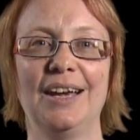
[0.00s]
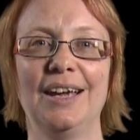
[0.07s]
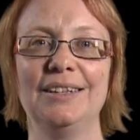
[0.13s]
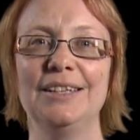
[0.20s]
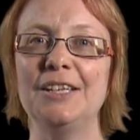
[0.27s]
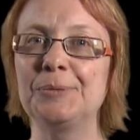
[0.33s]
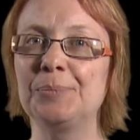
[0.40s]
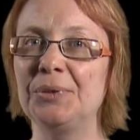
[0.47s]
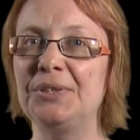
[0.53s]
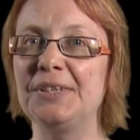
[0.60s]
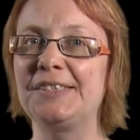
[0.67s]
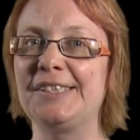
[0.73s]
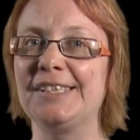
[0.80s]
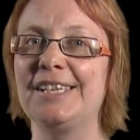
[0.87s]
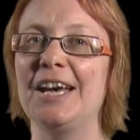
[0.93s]
Let's put
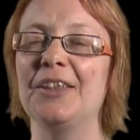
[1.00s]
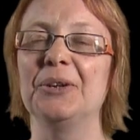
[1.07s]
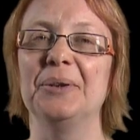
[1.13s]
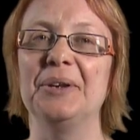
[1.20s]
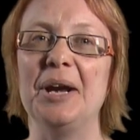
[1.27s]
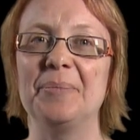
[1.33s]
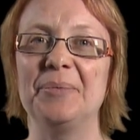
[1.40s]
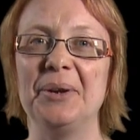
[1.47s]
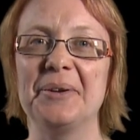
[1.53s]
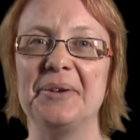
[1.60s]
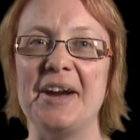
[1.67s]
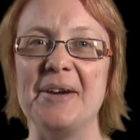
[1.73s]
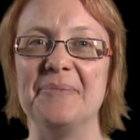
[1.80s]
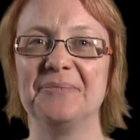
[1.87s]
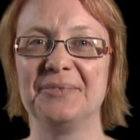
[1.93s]
this together in our
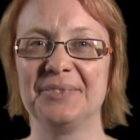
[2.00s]
program.